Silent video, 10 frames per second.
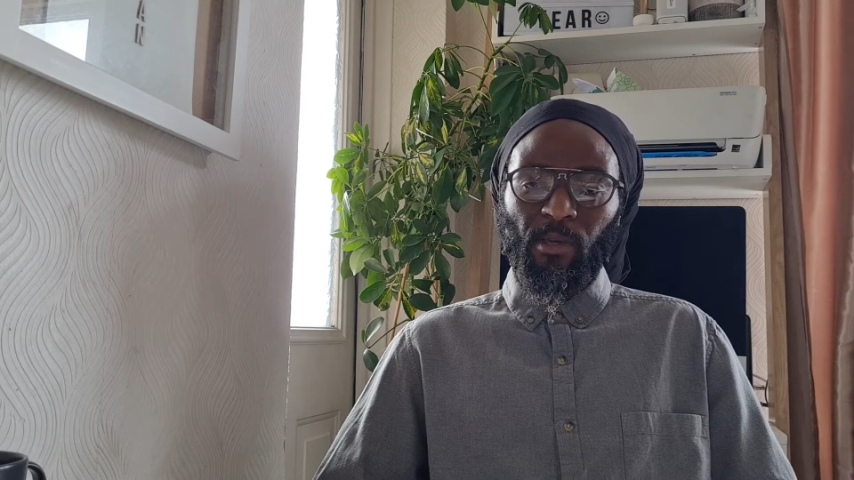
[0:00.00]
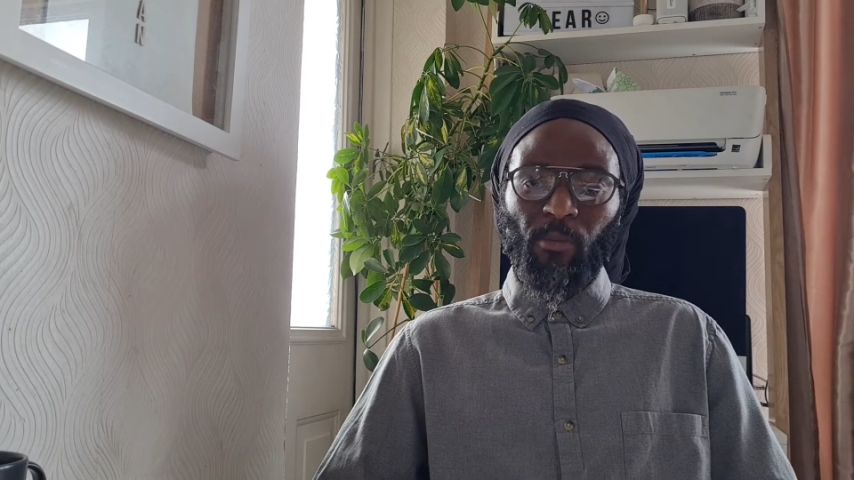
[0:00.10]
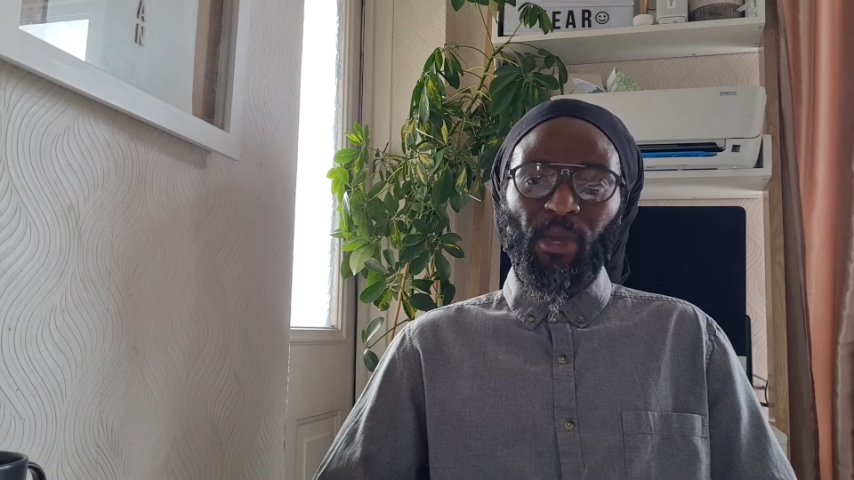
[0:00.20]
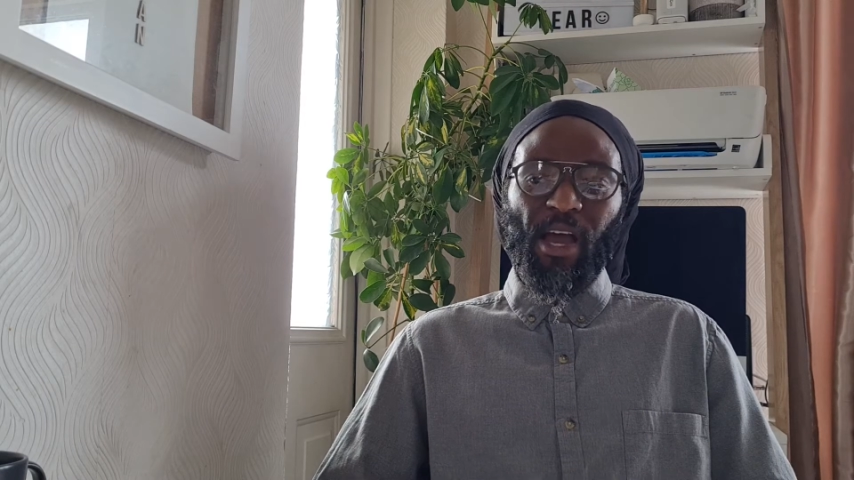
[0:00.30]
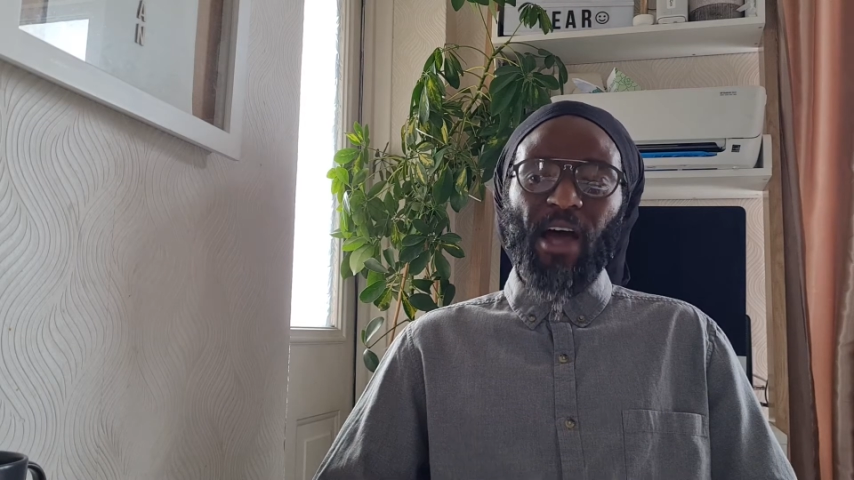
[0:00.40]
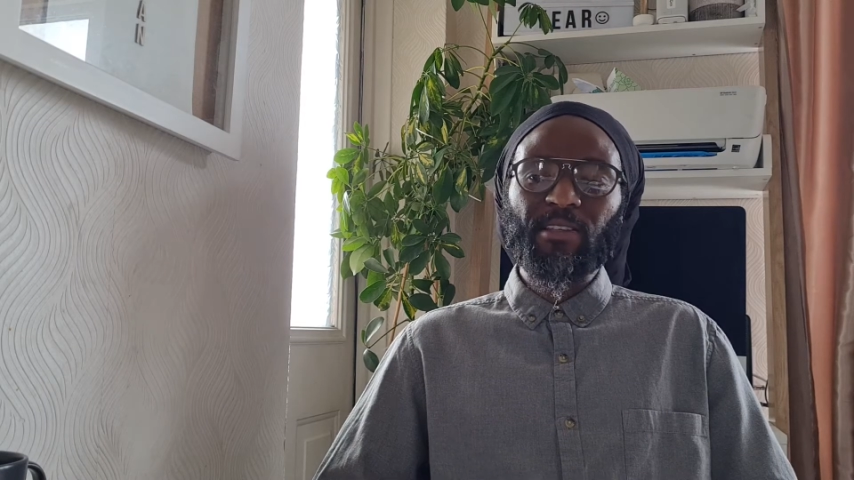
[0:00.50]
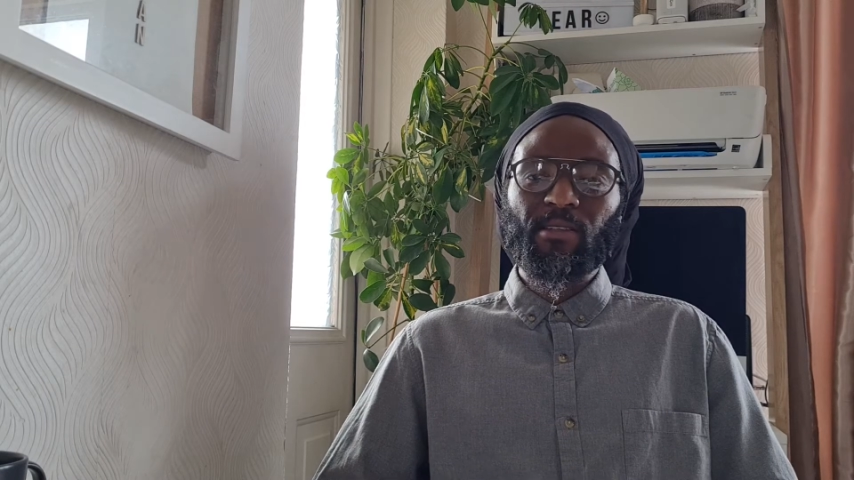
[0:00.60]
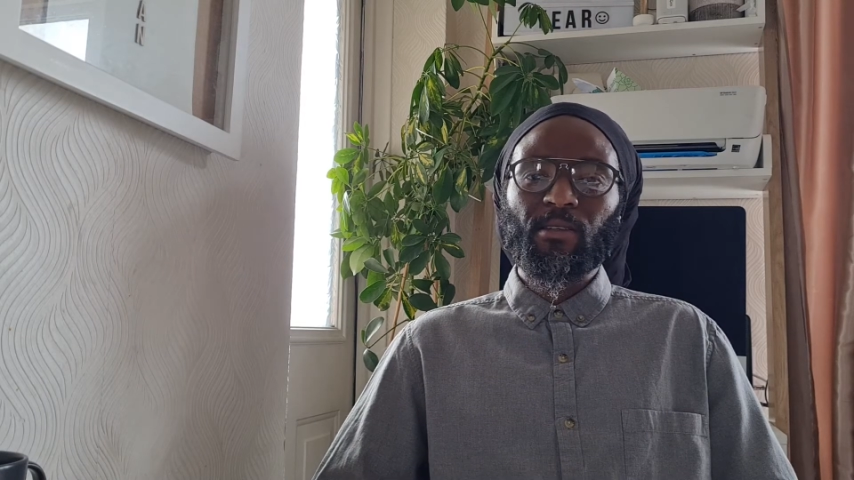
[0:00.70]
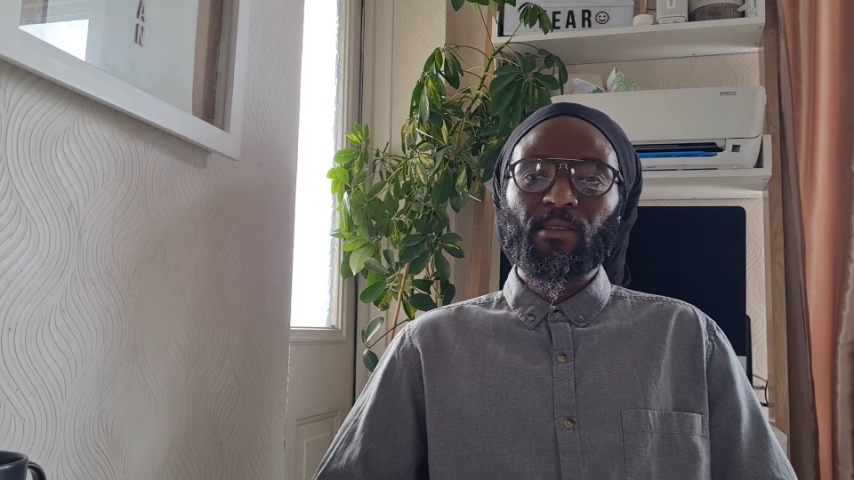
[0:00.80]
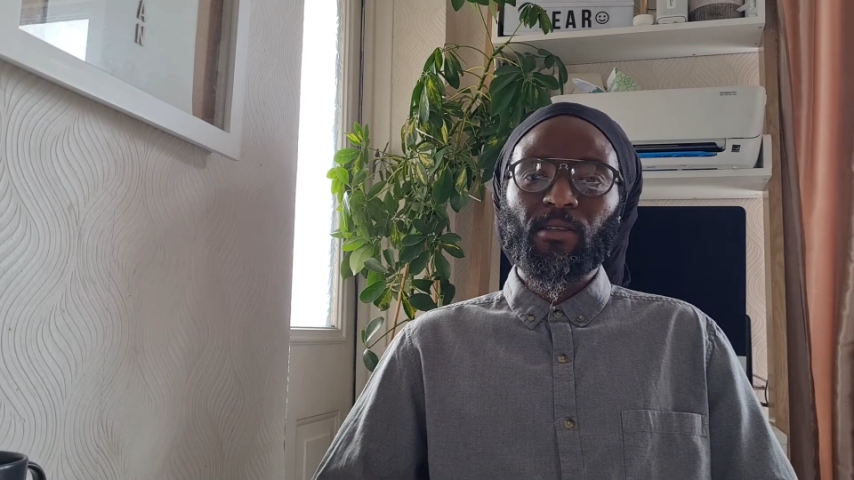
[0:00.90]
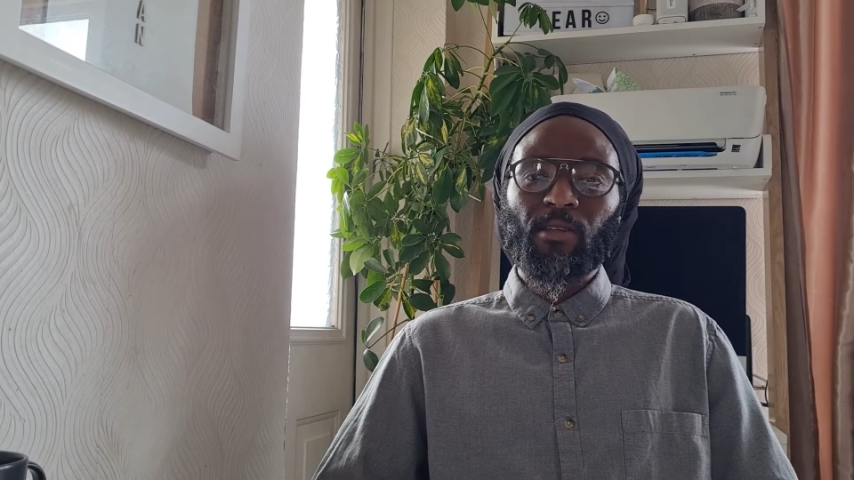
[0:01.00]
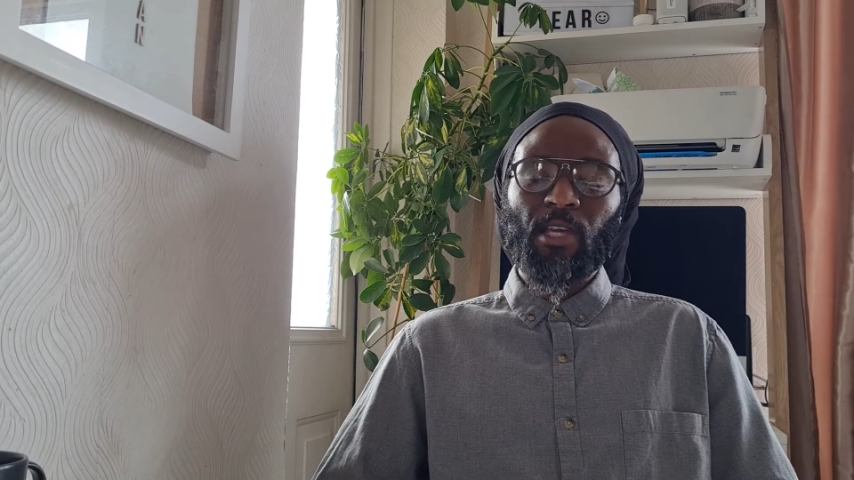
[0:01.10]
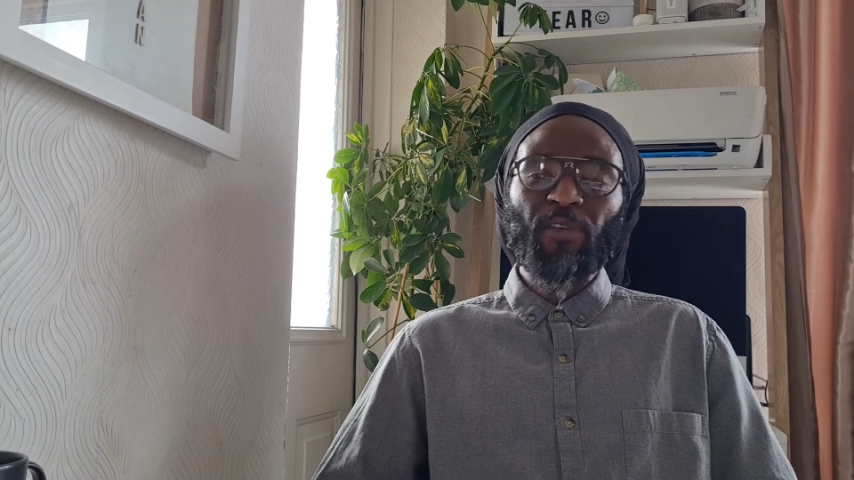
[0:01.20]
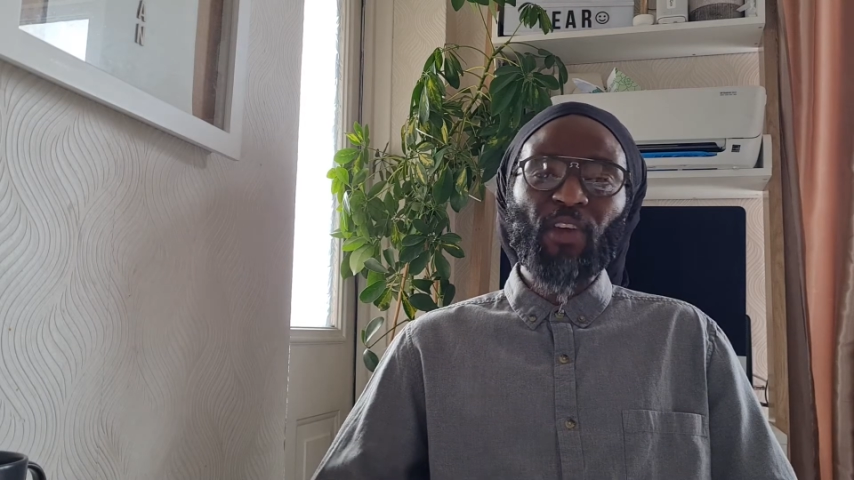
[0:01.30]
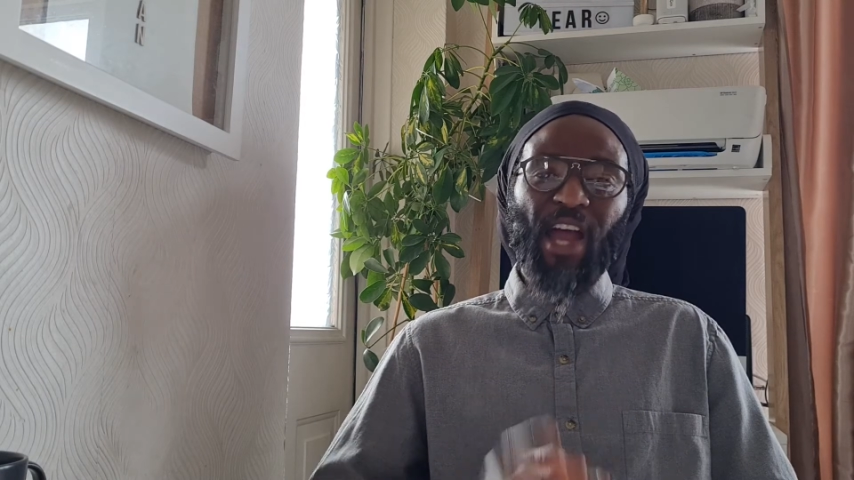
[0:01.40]
Because
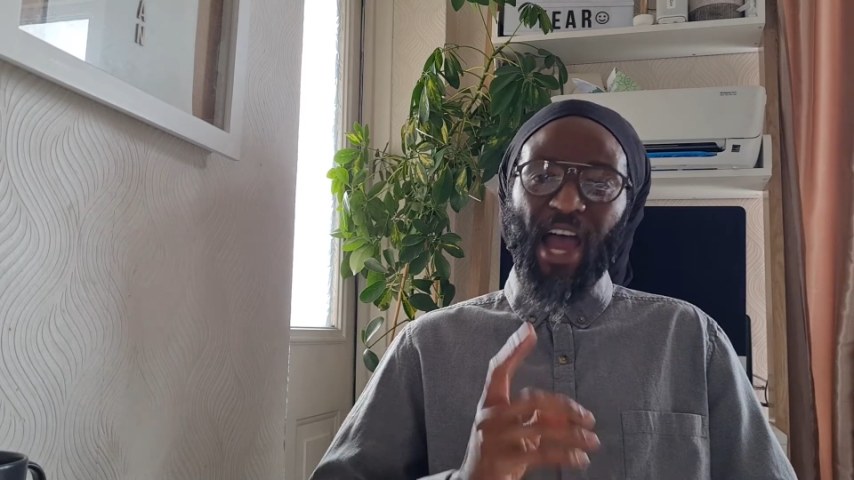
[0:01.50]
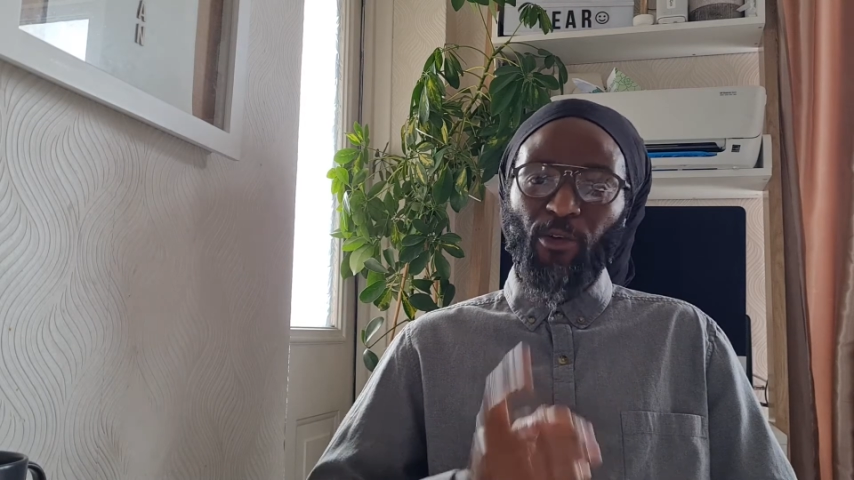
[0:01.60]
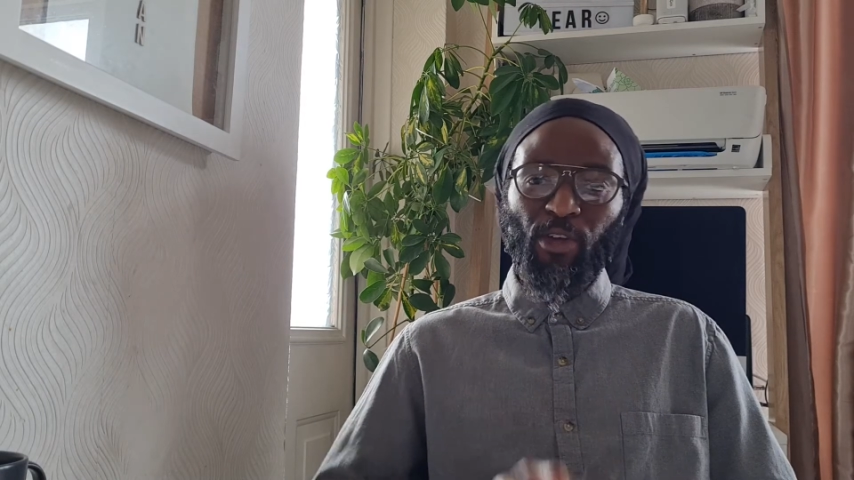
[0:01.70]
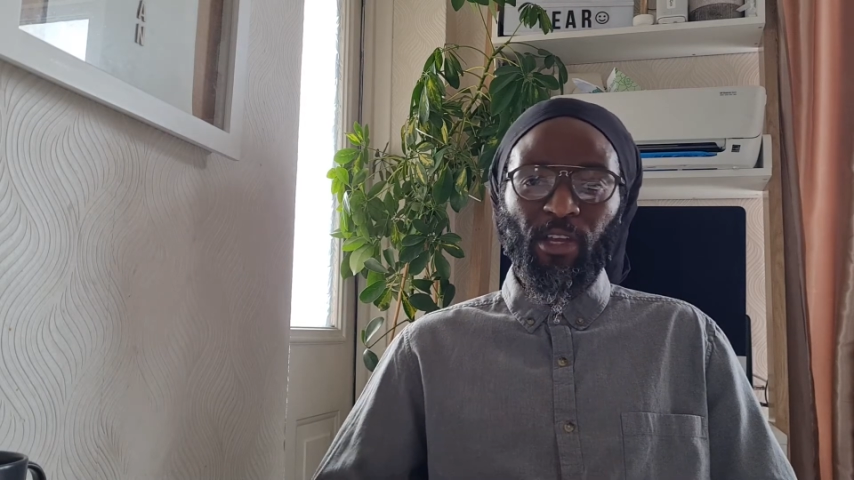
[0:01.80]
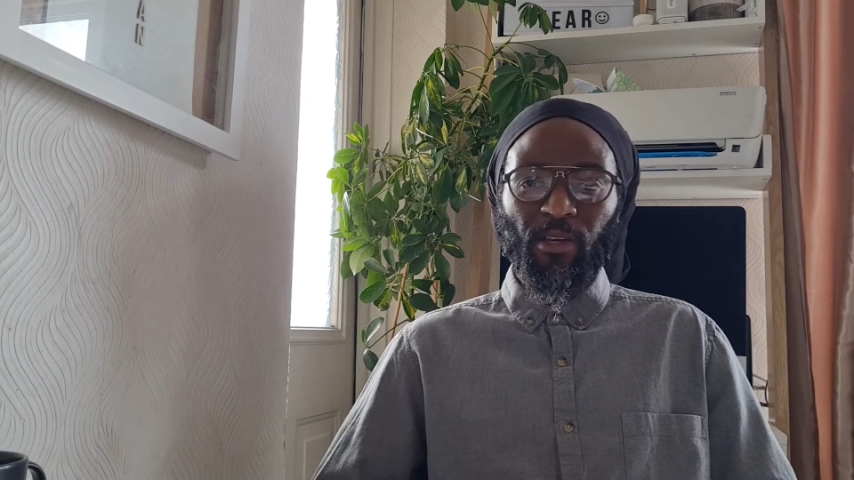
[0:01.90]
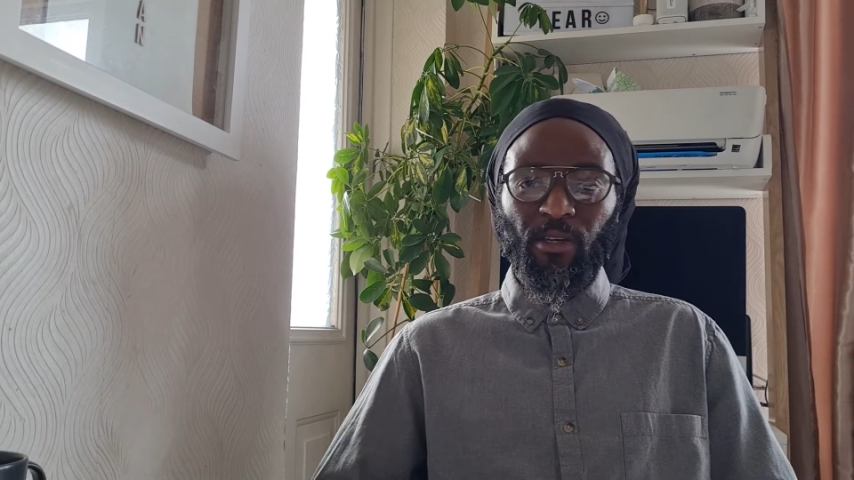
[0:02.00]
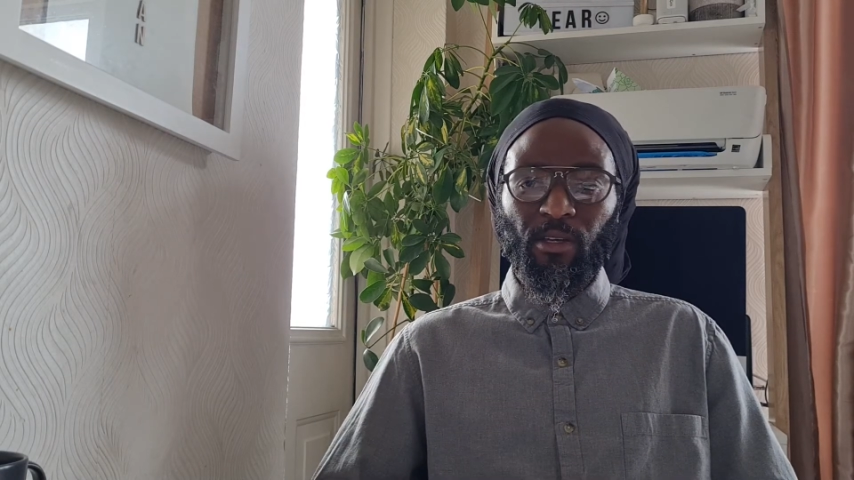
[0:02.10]
if you're not read,